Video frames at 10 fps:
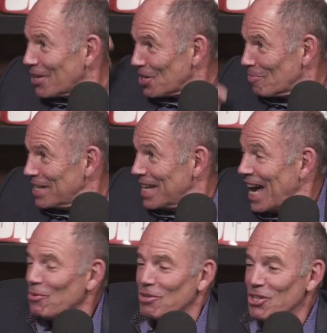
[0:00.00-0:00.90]
because my
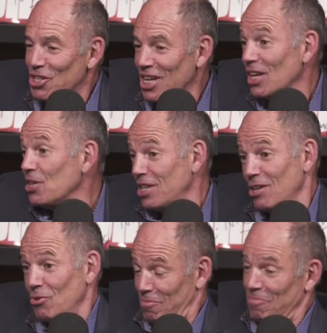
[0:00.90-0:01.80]
dad was a machinist and
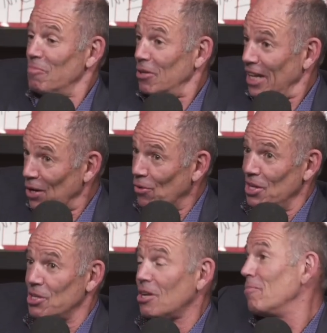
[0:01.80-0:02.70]
he was playing with
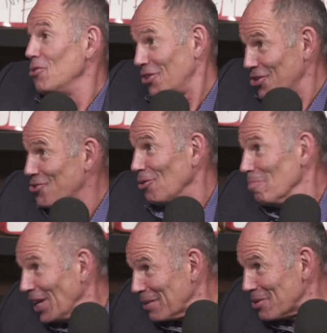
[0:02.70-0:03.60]
these computer-controlled
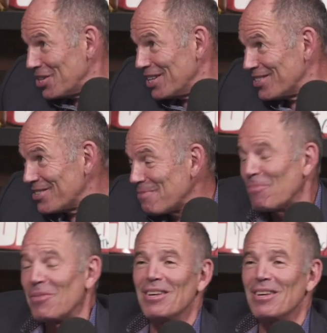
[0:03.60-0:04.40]
milling machines. Yeah.